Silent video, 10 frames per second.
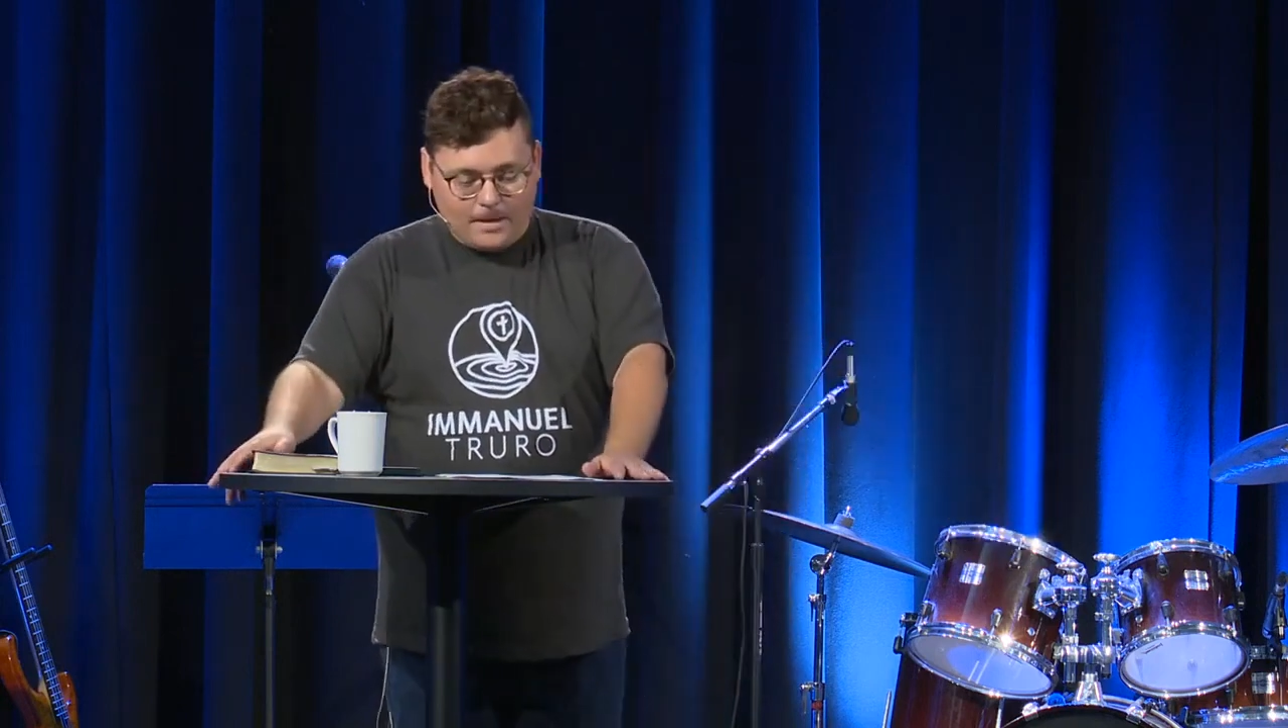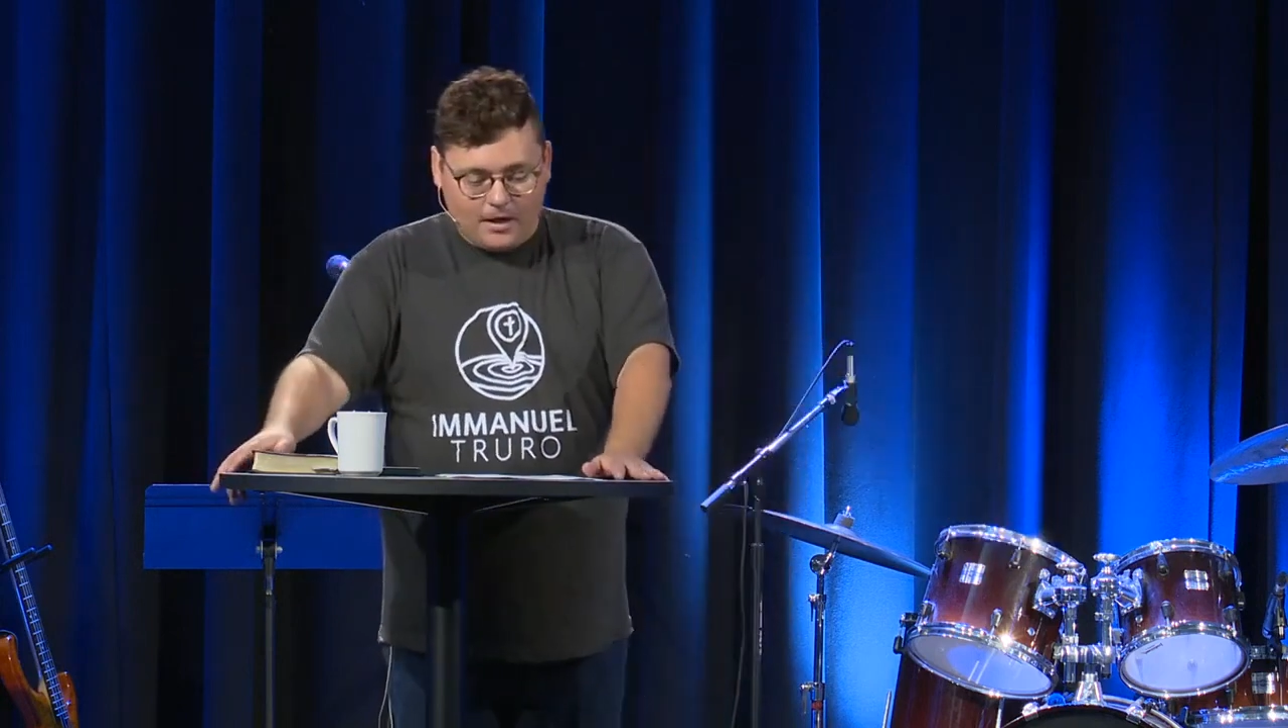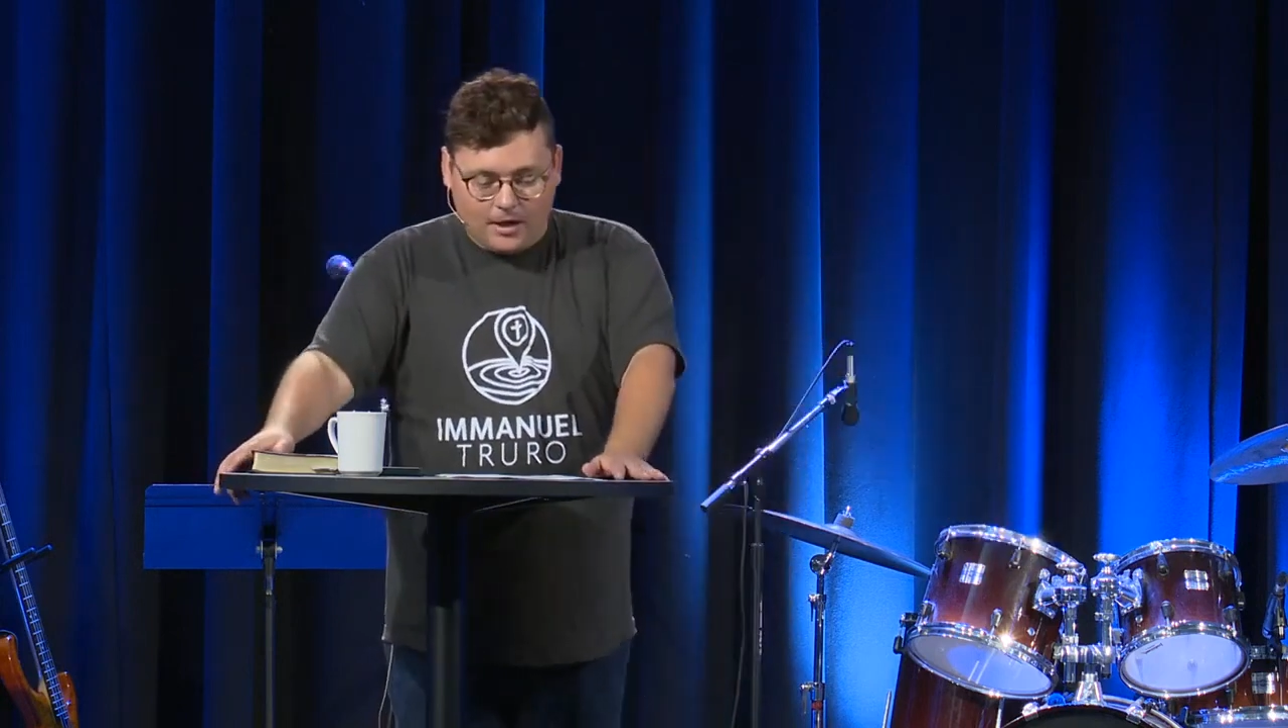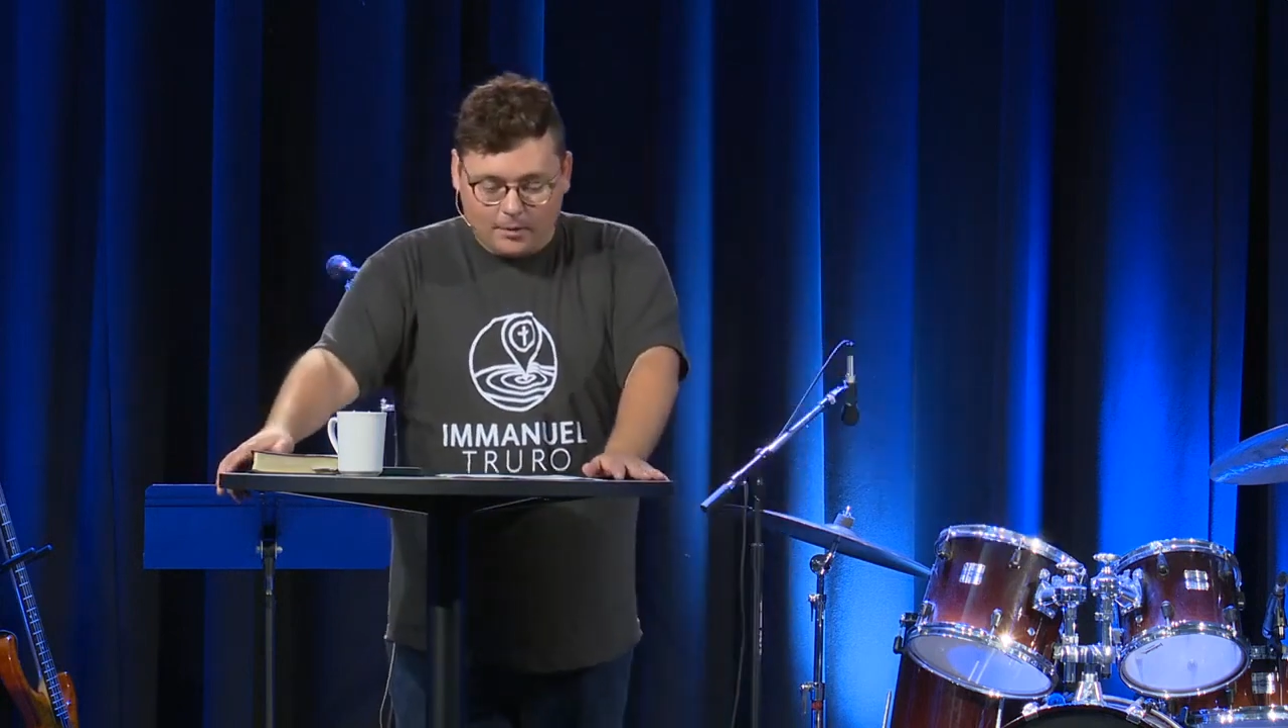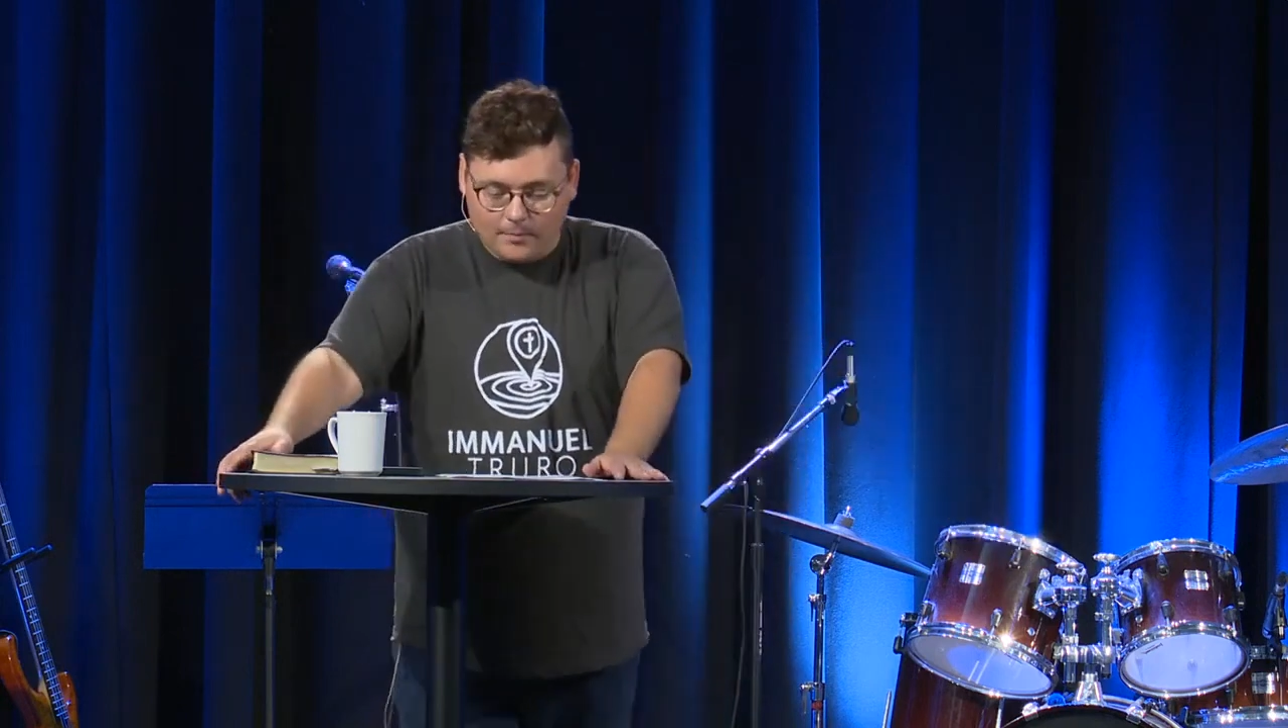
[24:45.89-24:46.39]

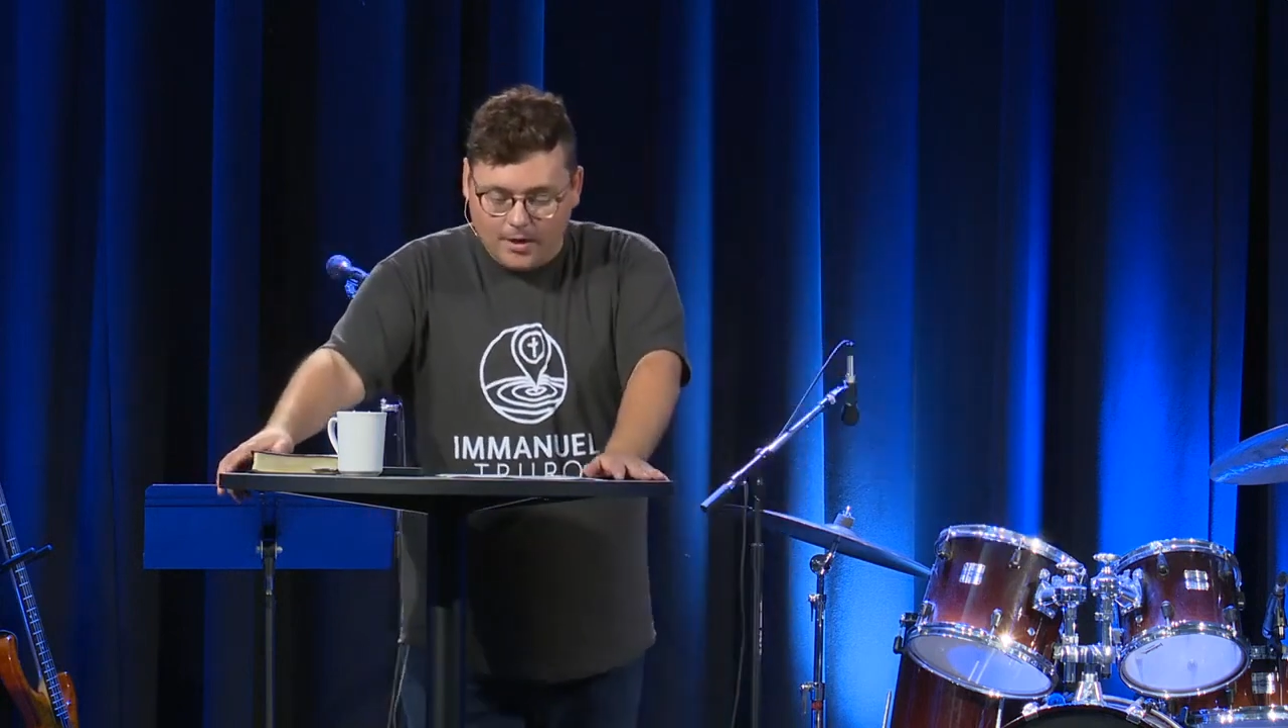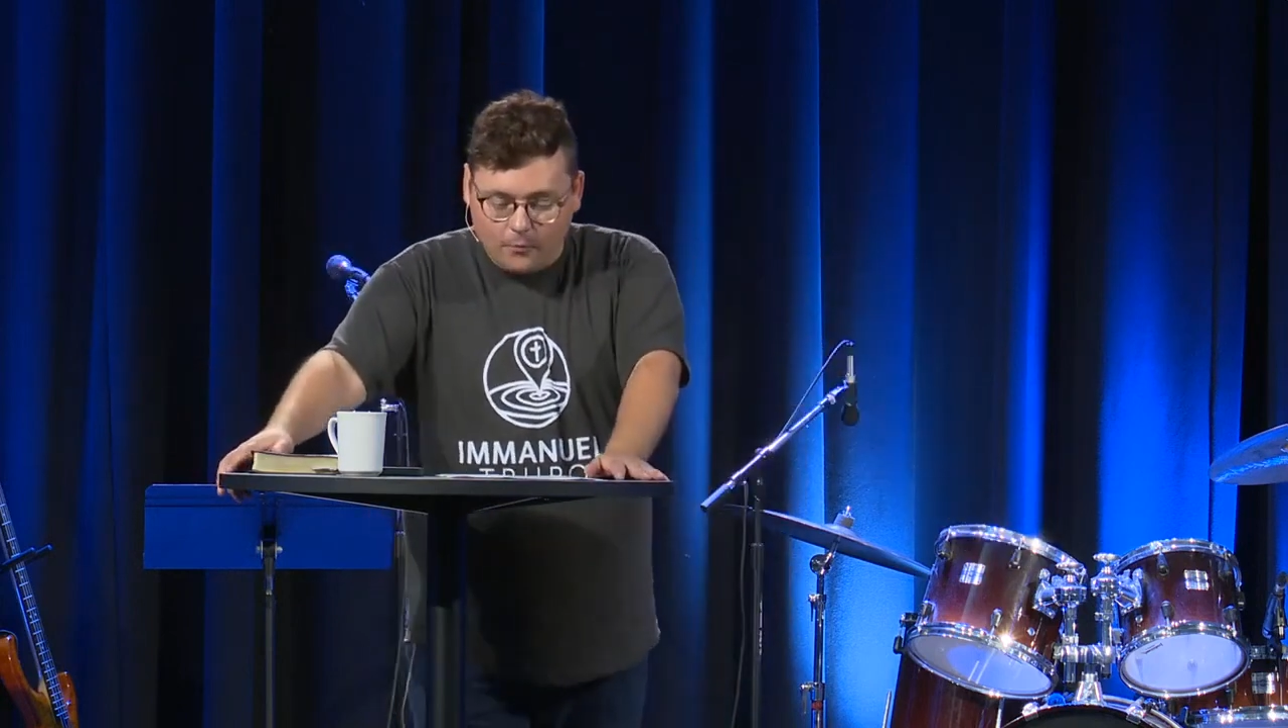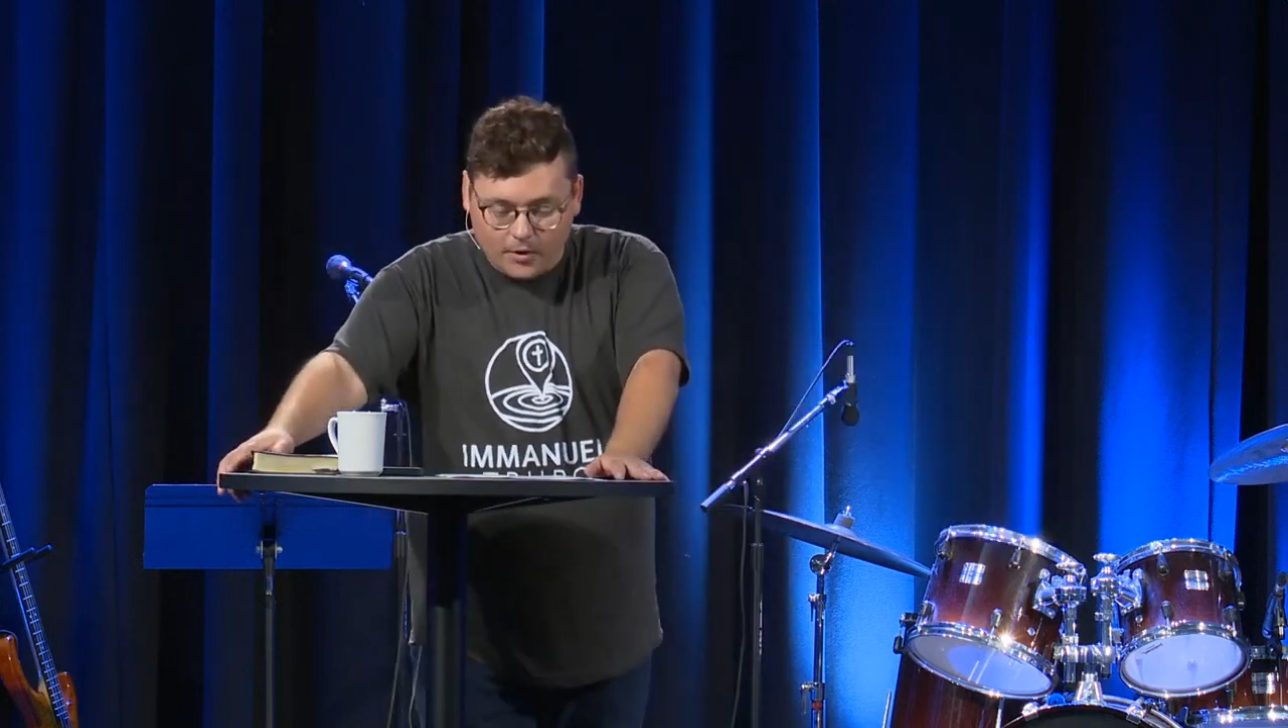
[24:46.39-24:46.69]
And